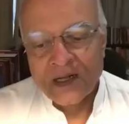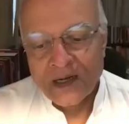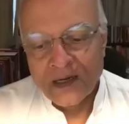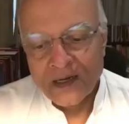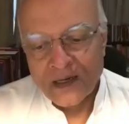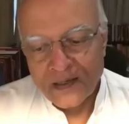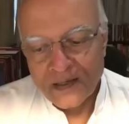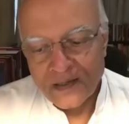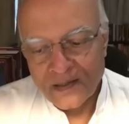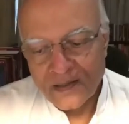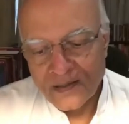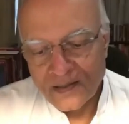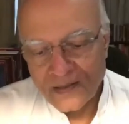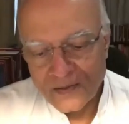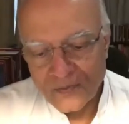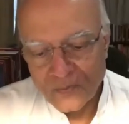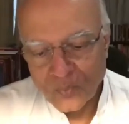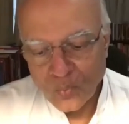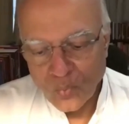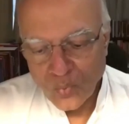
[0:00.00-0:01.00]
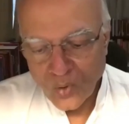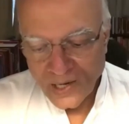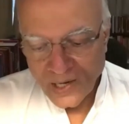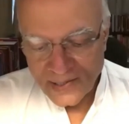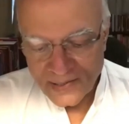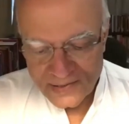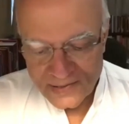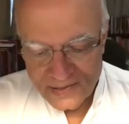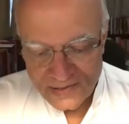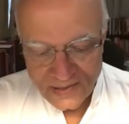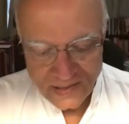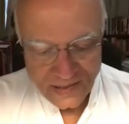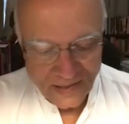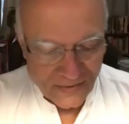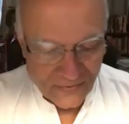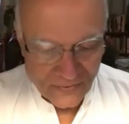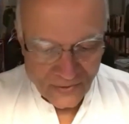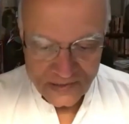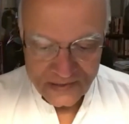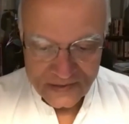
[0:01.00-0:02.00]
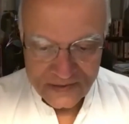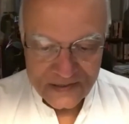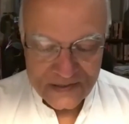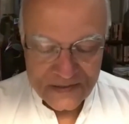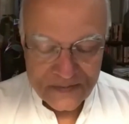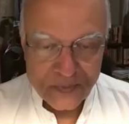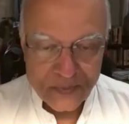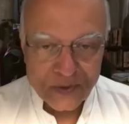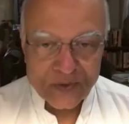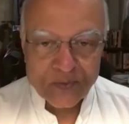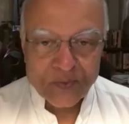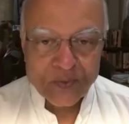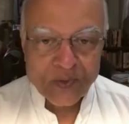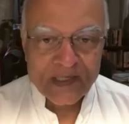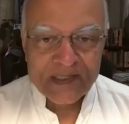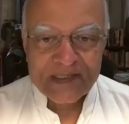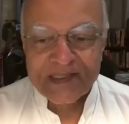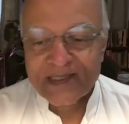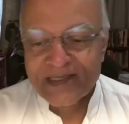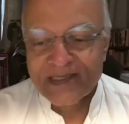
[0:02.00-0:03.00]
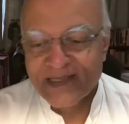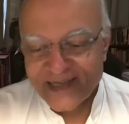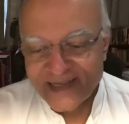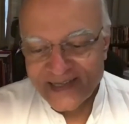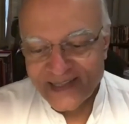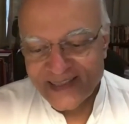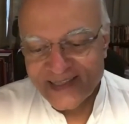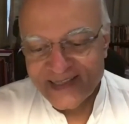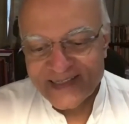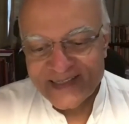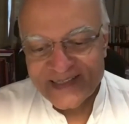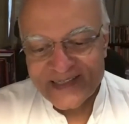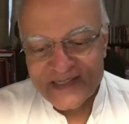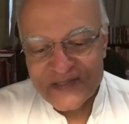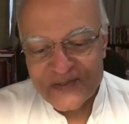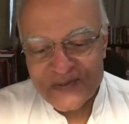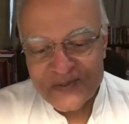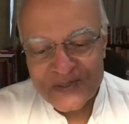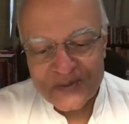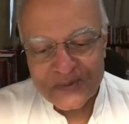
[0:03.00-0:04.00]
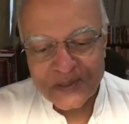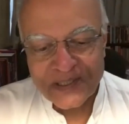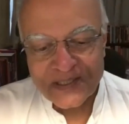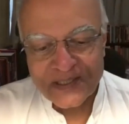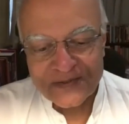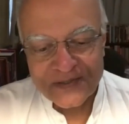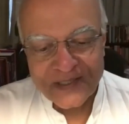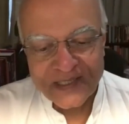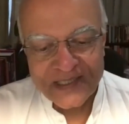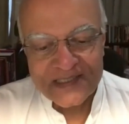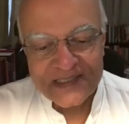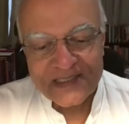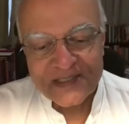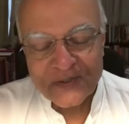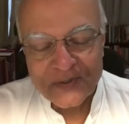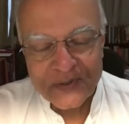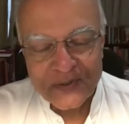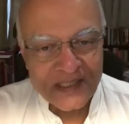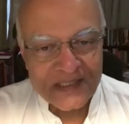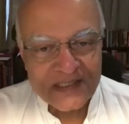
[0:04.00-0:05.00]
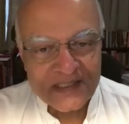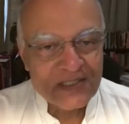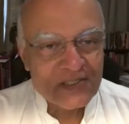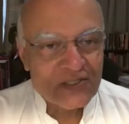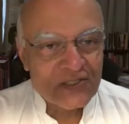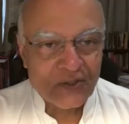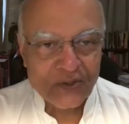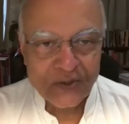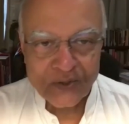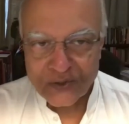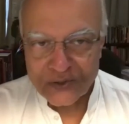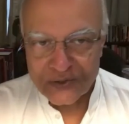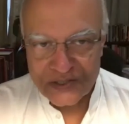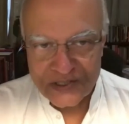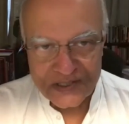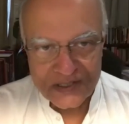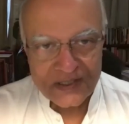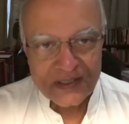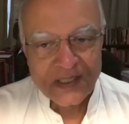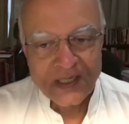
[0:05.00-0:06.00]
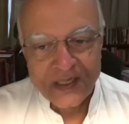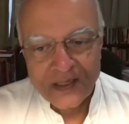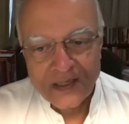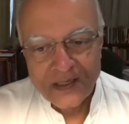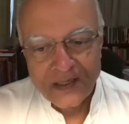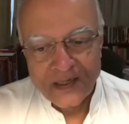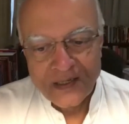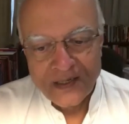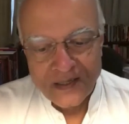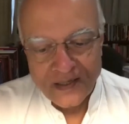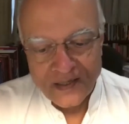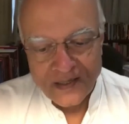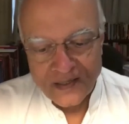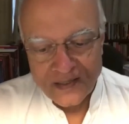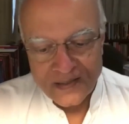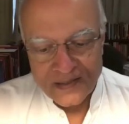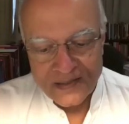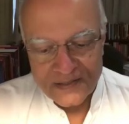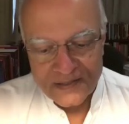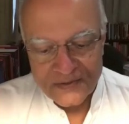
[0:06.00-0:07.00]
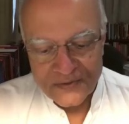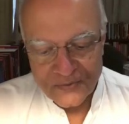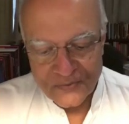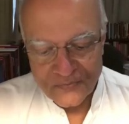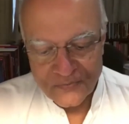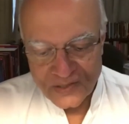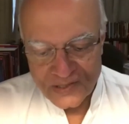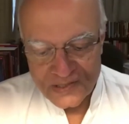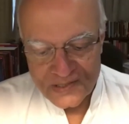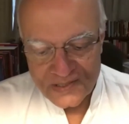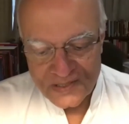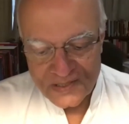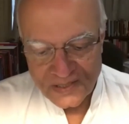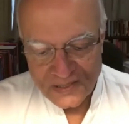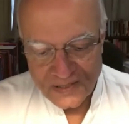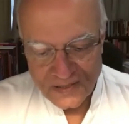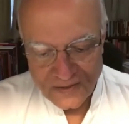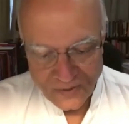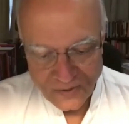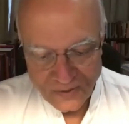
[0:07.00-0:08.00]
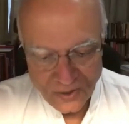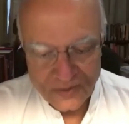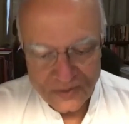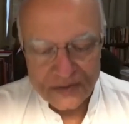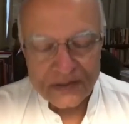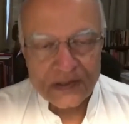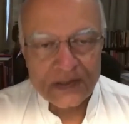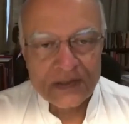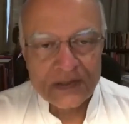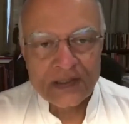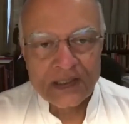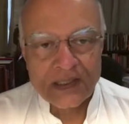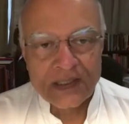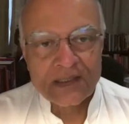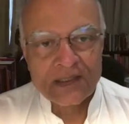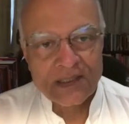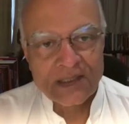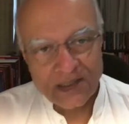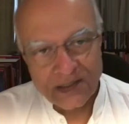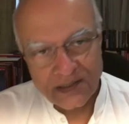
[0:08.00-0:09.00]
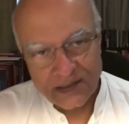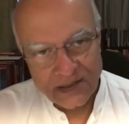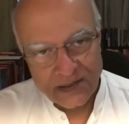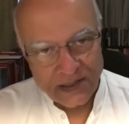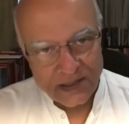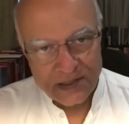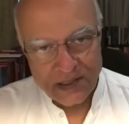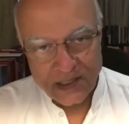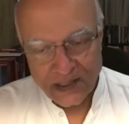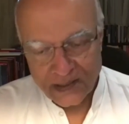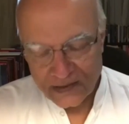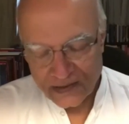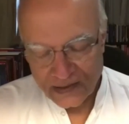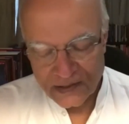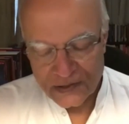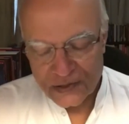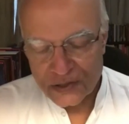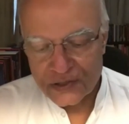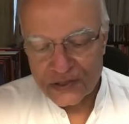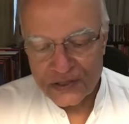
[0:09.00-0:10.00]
Why did I write this book? Why did I think this was worth writing? You know, I teach a course in university on India and Asian